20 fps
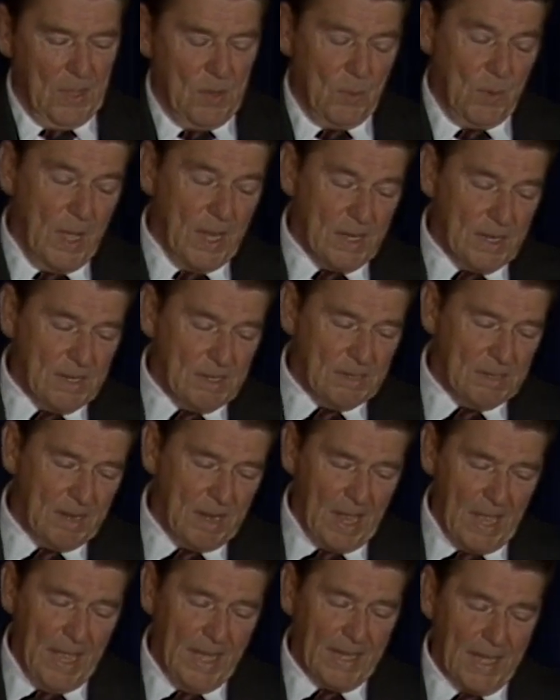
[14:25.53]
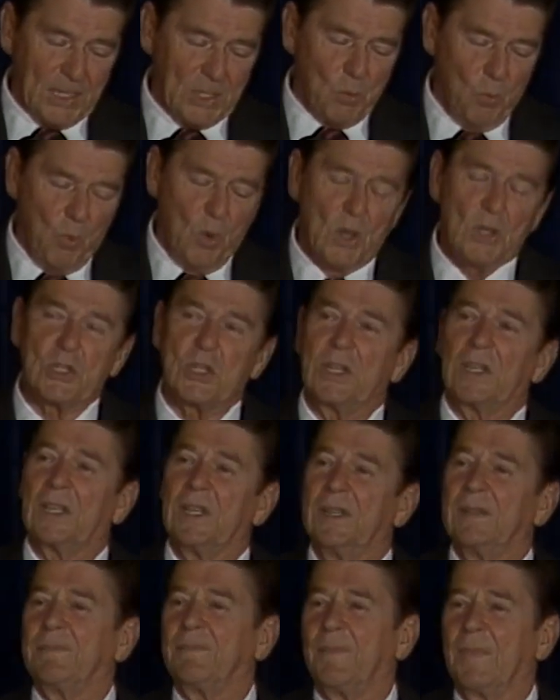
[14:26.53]
When I got to
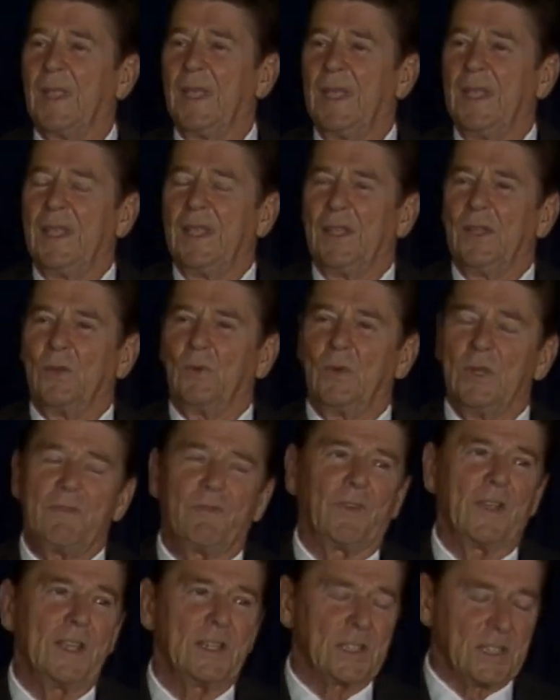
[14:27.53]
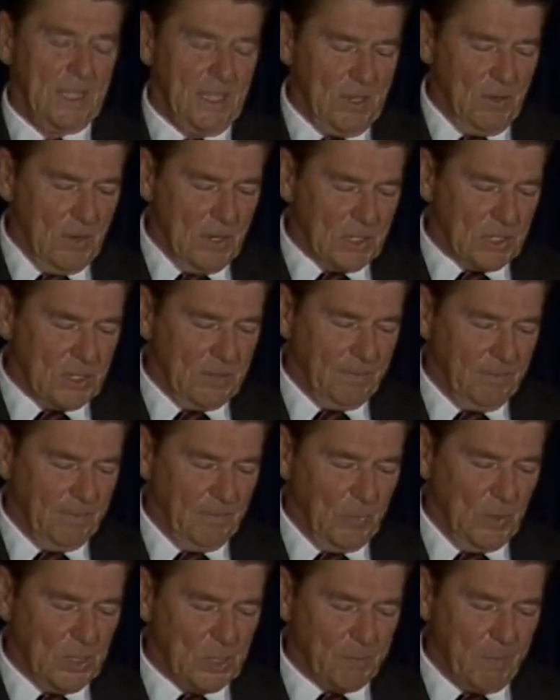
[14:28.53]
Washington, we faced the
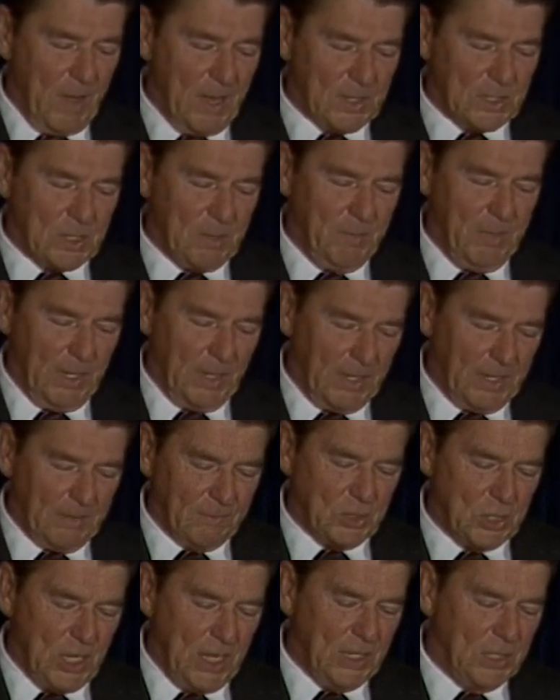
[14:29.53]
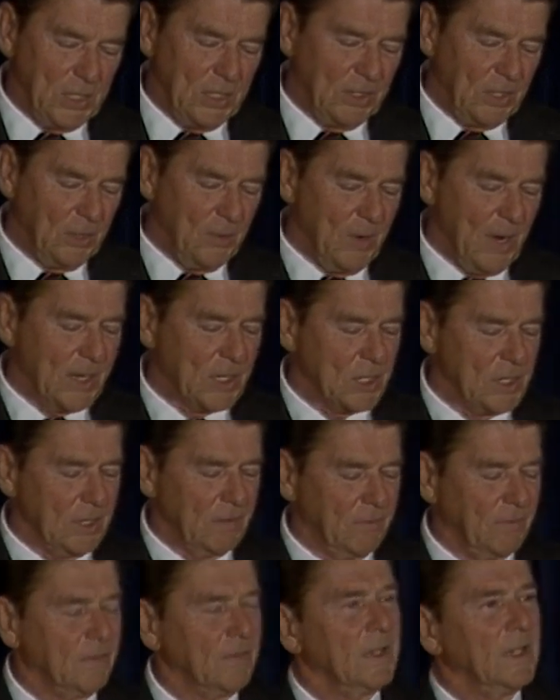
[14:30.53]
awesome responsibility of changing the direction
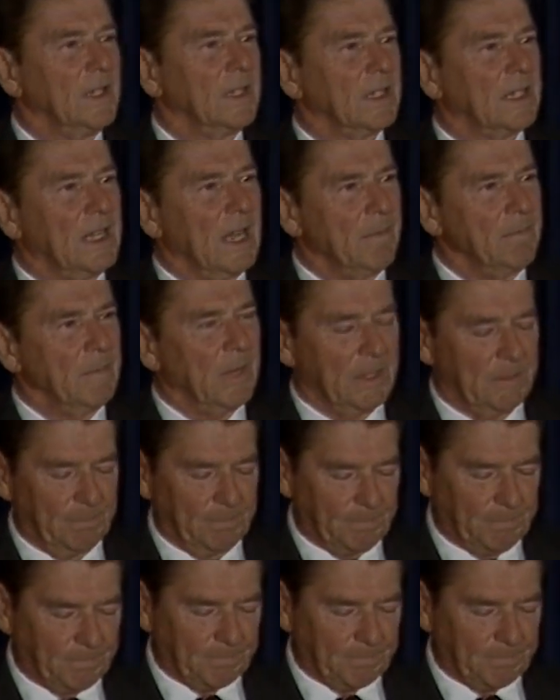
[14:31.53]
of government.